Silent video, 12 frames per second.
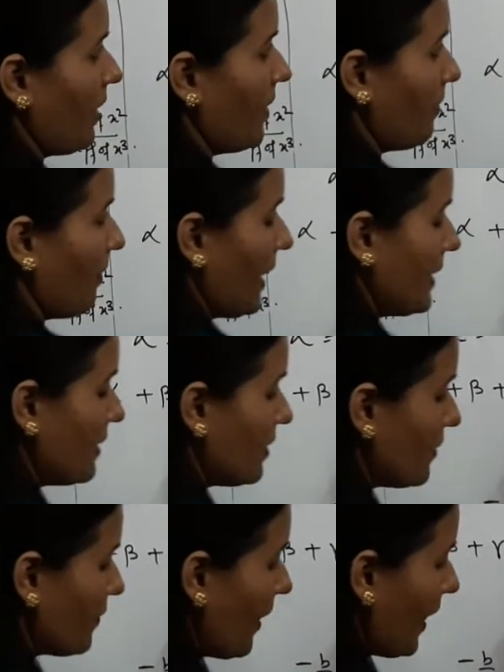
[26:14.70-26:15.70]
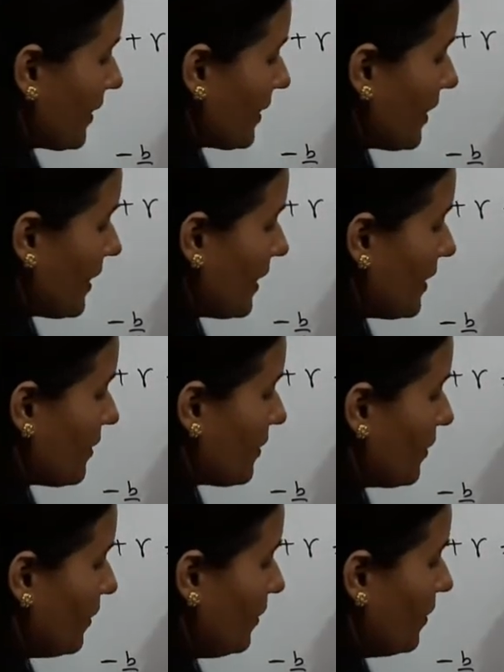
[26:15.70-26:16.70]
minus 1
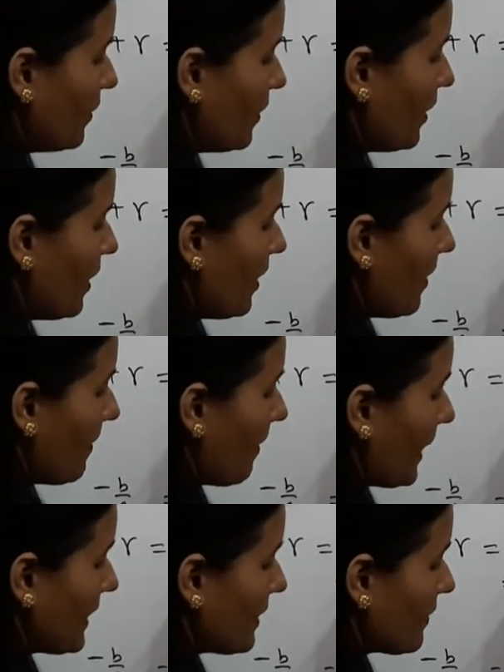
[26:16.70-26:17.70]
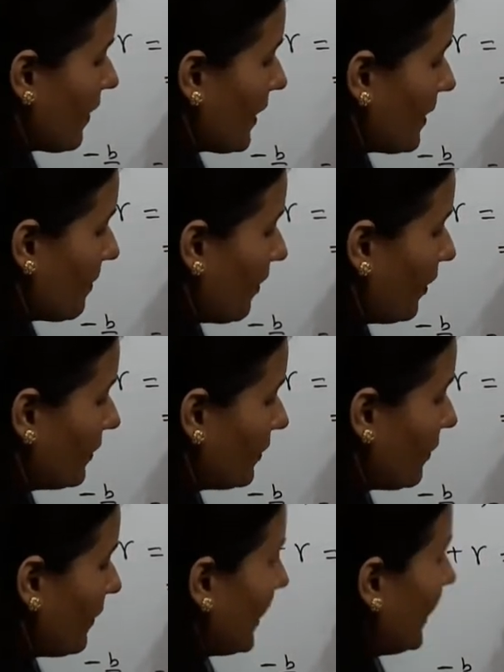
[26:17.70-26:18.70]
into minus 1 upon
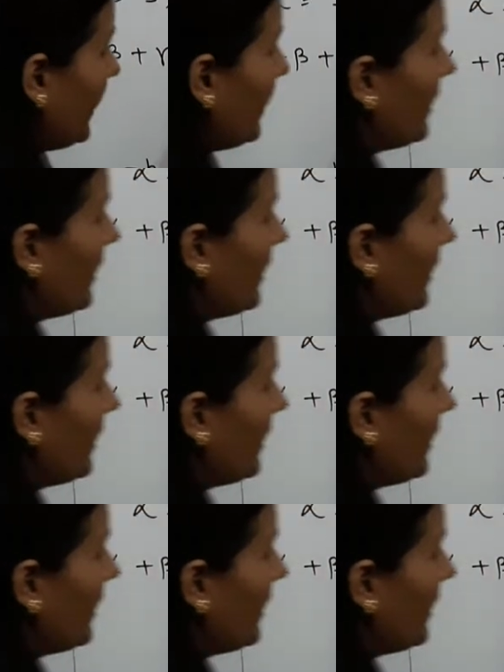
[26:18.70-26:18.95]
3